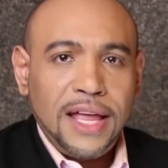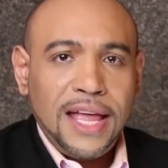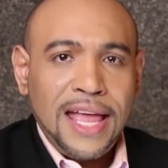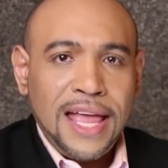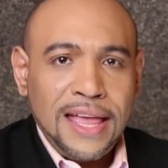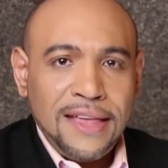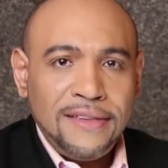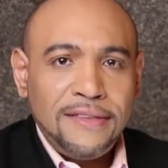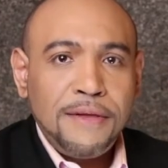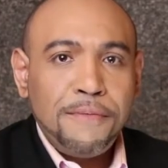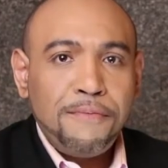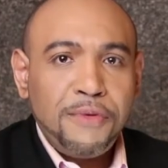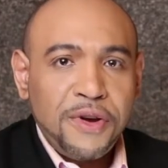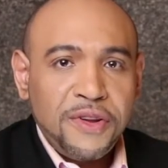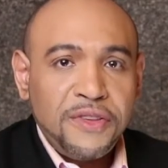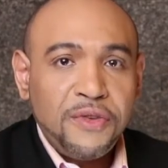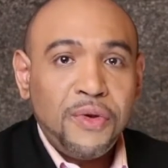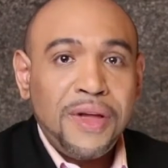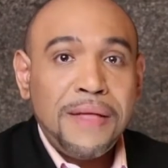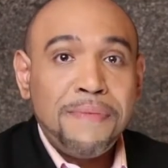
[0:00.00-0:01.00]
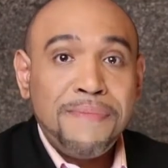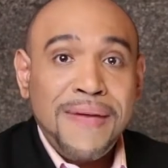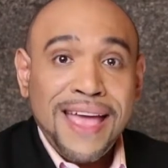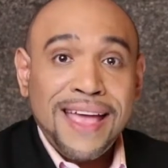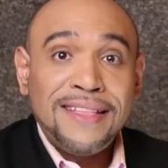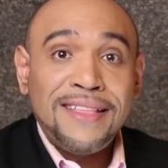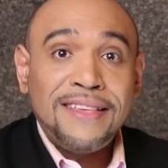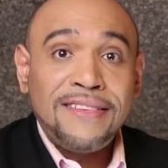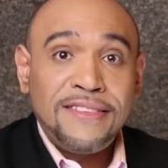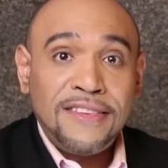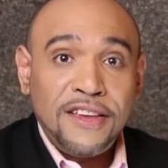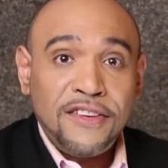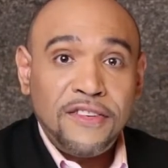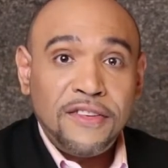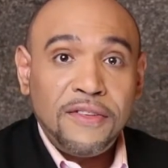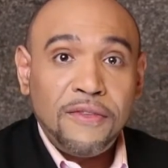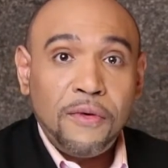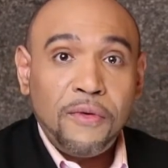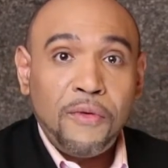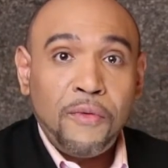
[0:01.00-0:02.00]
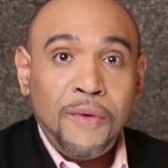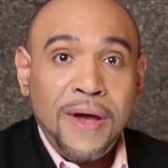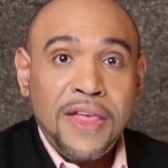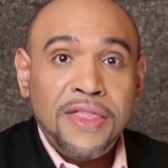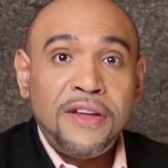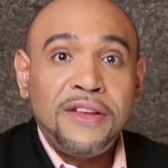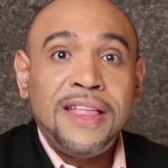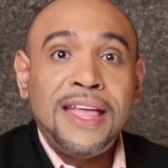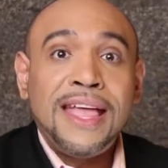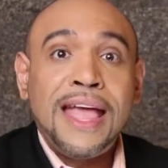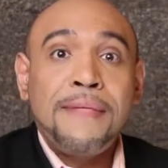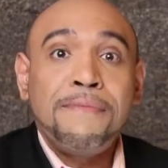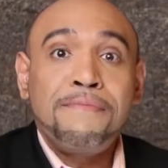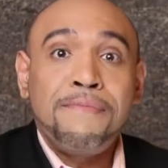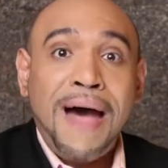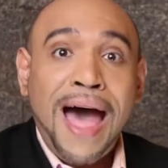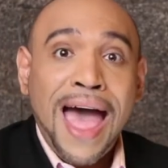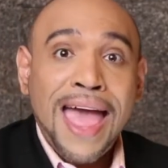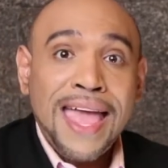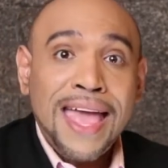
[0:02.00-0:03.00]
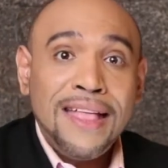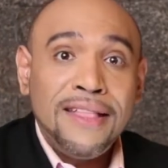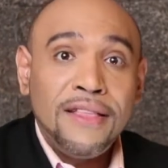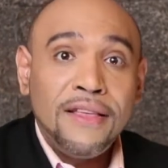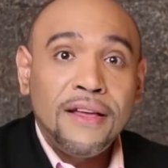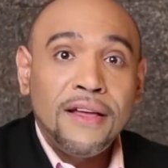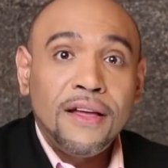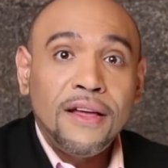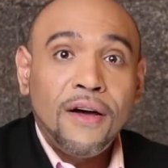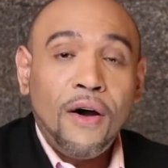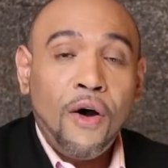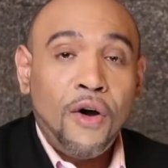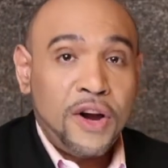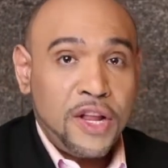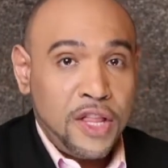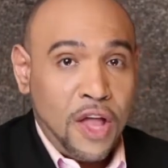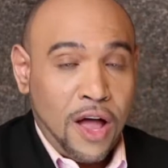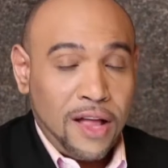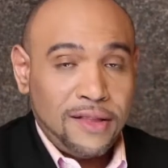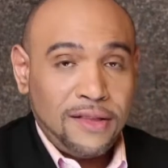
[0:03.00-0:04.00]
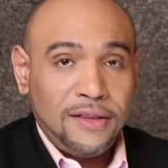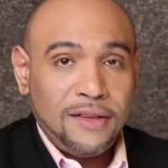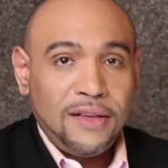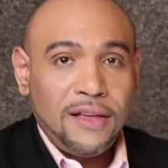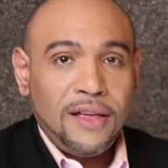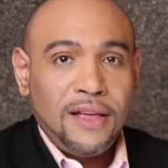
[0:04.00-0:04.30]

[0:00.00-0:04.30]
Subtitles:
is the person who can make a decision whether they can buy it or not.